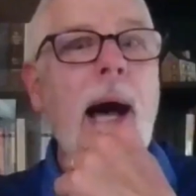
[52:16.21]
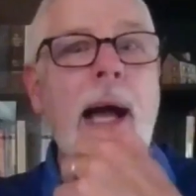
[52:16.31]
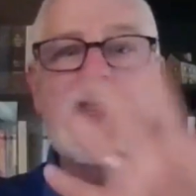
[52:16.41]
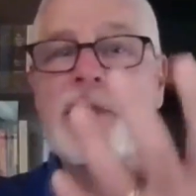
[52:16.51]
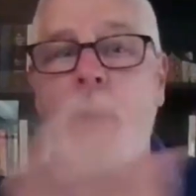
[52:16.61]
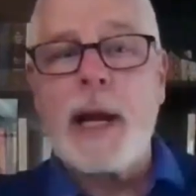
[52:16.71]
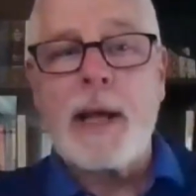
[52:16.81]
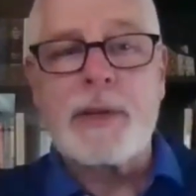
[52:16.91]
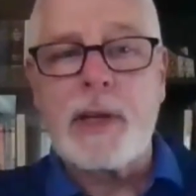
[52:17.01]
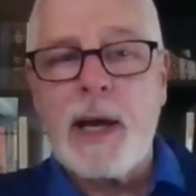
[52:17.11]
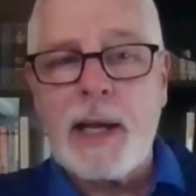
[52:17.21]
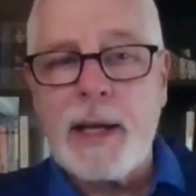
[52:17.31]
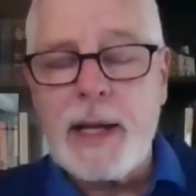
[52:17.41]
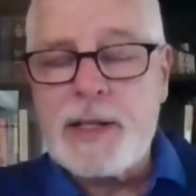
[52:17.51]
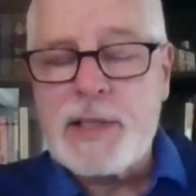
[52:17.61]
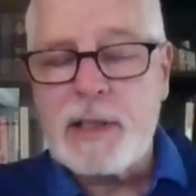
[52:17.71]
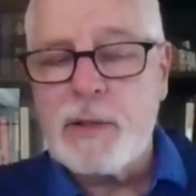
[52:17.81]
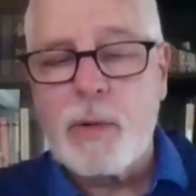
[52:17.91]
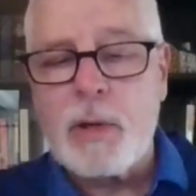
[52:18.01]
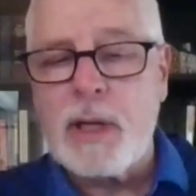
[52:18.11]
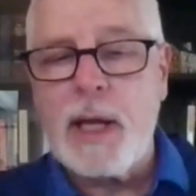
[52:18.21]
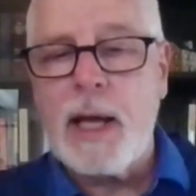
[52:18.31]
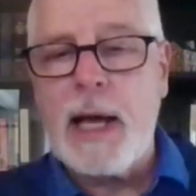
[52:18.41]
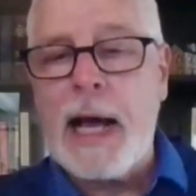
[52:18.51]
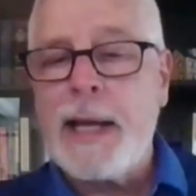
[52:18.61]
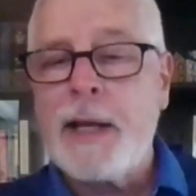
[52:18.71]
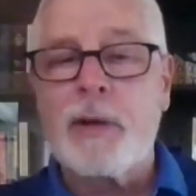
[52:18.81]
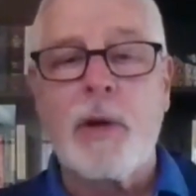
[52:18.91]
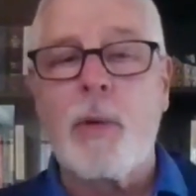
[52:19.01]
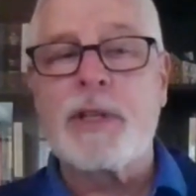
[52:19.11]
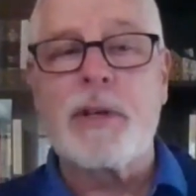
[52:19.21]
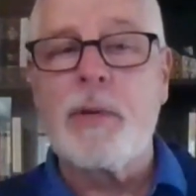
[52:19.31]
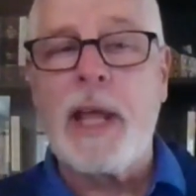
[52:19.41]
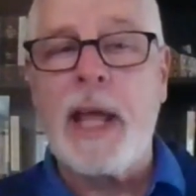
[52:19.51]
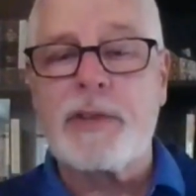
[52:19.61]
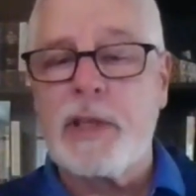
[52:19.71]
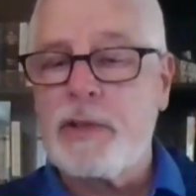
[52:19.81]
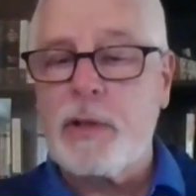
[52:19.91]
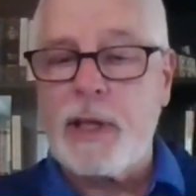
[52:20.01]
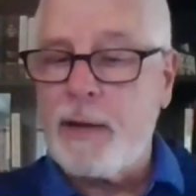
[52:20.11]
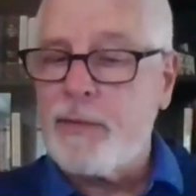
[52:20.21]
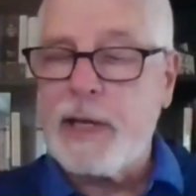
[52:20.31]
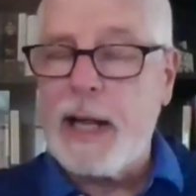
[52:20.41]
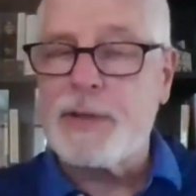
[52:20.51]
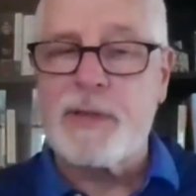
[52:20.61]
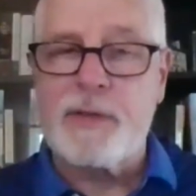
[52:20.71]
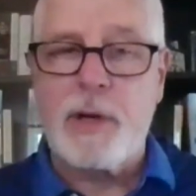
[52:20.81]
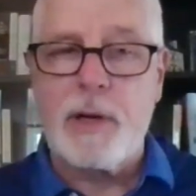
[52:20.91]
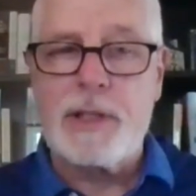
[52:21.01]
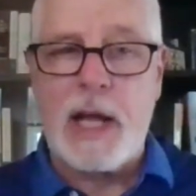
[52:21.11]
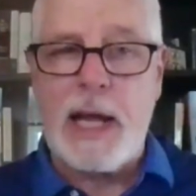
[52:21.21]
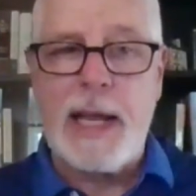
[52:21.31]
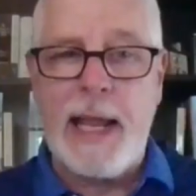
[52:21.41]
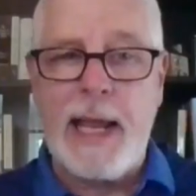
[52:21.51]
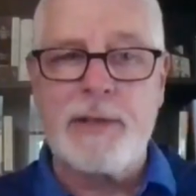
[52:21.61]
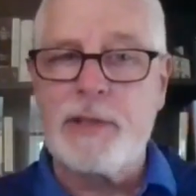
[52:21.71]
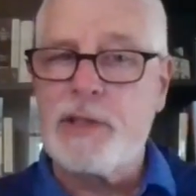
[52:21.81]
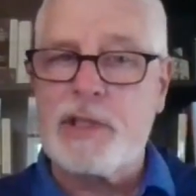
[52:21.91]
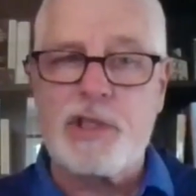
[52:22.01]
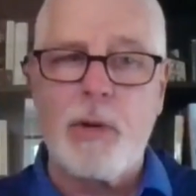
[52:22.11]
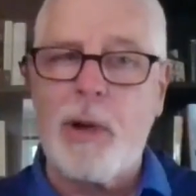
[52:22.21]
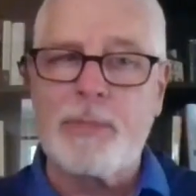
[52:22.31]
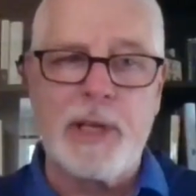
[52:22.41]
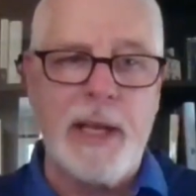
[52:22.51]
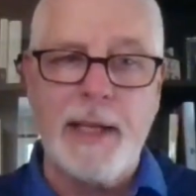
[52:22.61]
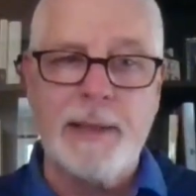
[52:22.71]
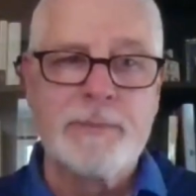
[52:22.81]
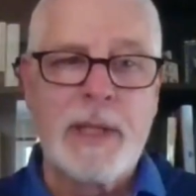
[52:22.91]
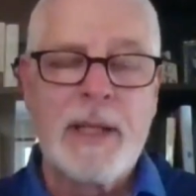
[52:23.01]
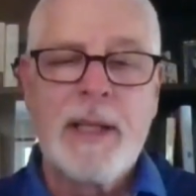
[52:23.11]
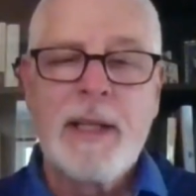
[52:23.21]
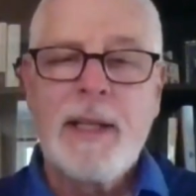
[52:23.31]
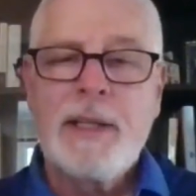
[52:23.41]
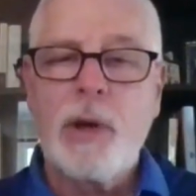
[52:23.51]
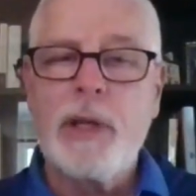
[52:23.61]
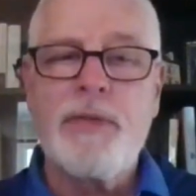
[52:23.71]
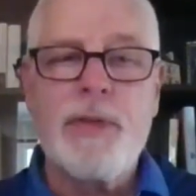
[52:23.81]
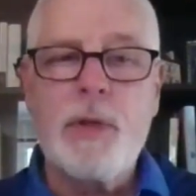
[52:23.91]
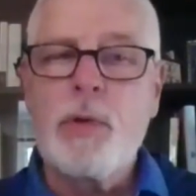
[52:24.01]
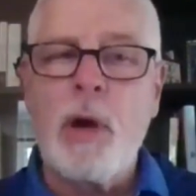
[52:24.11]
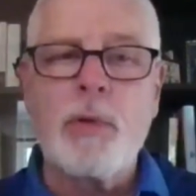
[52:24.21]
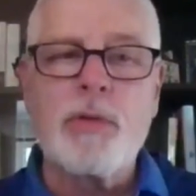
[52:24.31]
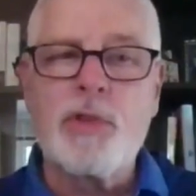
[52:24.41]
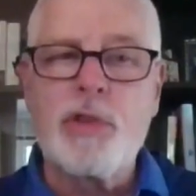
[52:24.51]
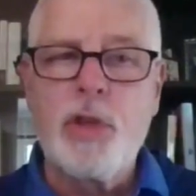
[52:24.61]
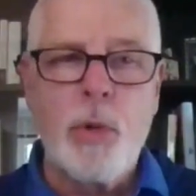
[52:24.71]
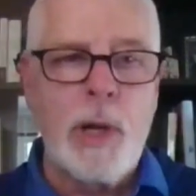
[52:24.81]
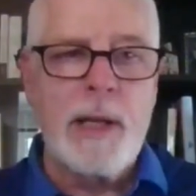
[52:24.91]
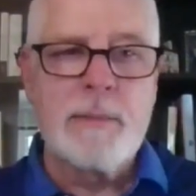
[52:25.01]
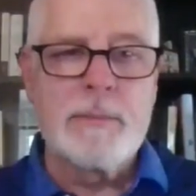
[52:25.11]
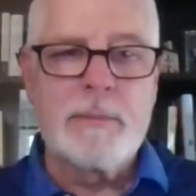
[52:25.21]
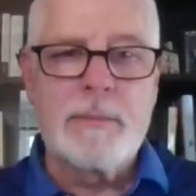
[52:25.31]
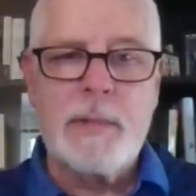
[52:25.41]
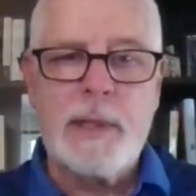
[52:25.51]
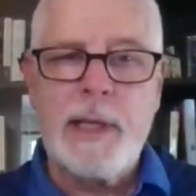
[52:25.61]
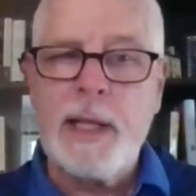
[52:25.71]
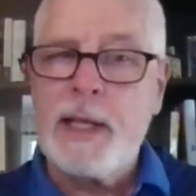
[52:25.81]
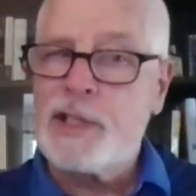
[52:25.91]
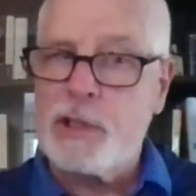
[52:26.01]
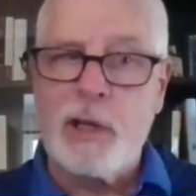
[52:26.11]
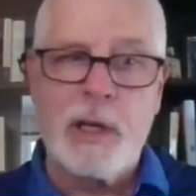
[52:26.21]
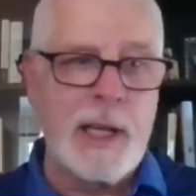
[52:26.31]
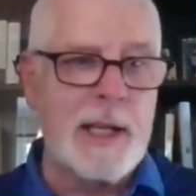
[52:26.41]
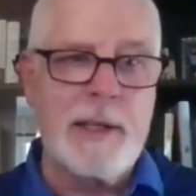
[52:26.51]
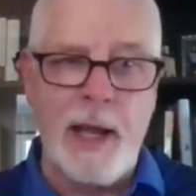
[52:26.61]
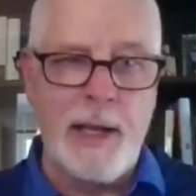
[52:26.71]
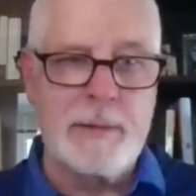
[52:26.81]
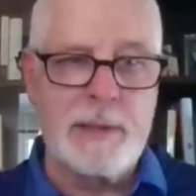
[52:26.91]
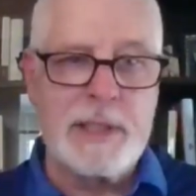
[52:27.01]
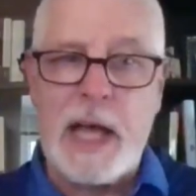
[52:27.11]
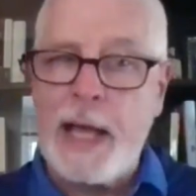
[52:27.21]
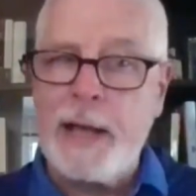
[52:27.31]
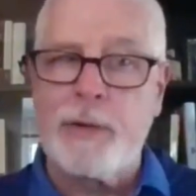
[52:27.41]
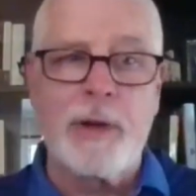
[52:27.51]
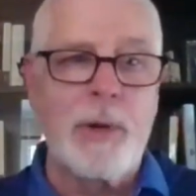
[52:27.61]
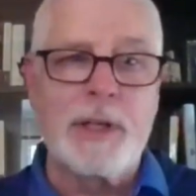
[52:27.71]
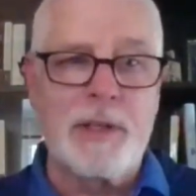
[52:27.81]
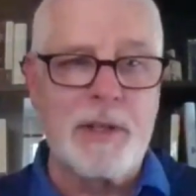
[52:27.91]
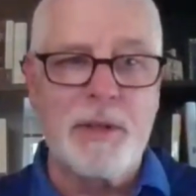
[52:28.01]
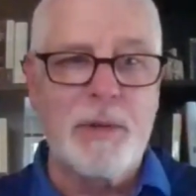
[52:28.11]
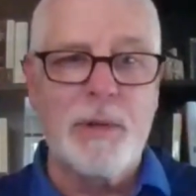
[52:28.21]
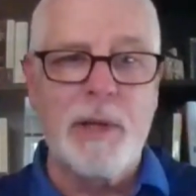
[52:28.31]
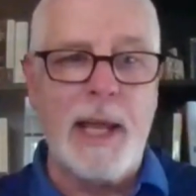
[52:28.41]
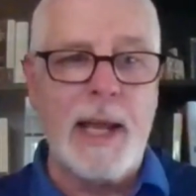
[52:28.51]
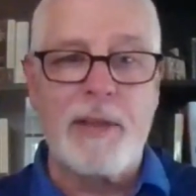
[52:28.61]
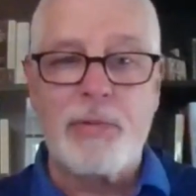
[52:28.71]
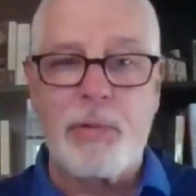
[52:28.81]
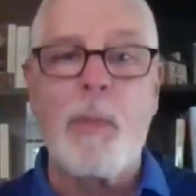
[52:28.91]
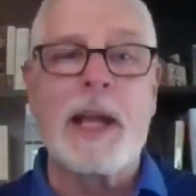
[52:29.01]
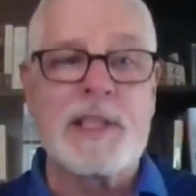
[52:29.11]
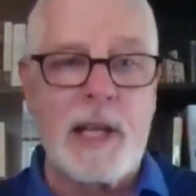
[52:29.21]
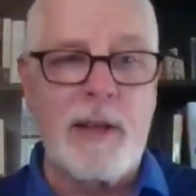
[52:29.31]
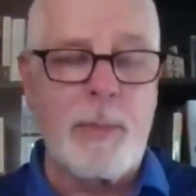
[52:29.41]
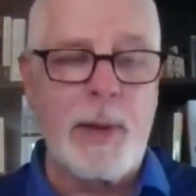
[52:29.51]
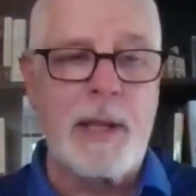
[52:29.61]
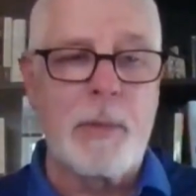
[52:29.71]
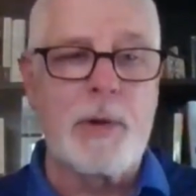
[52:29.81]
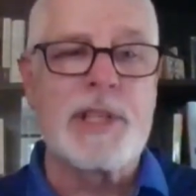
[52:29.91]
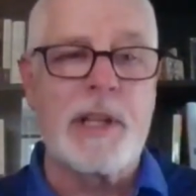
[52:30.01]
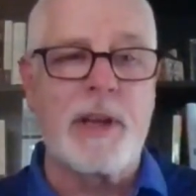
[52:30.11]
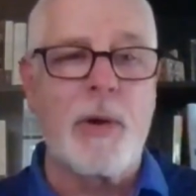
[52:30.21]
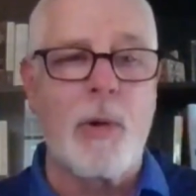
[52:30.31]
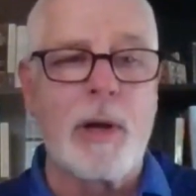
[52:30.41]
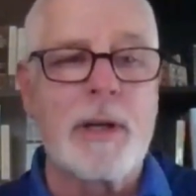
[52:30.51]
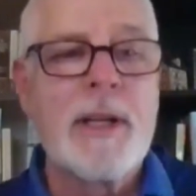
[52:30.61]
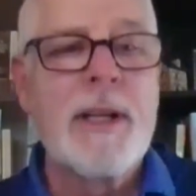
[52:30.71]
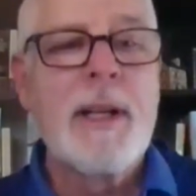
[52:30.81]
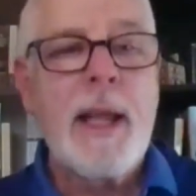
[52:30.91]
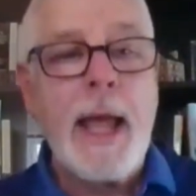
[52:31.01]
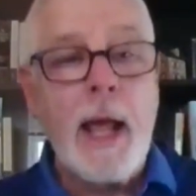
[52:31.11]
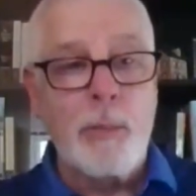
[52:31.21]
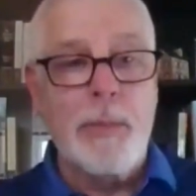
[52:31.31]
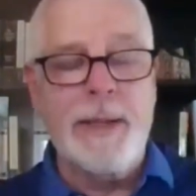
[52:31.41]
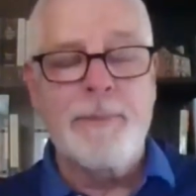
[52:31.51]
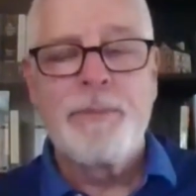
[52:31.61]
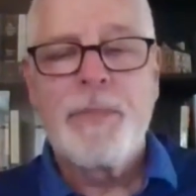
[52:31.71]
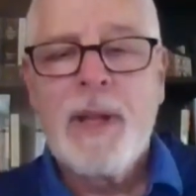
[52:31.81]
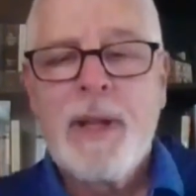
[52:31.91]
I just cried out to God and I said, Lord, I don't know what to do next. It took every ounce of courage I had to just show up today. So if you don't do it, it isn't going to get done, because I don't know what to do. And I throw myself upon the mercy of the court. Help me.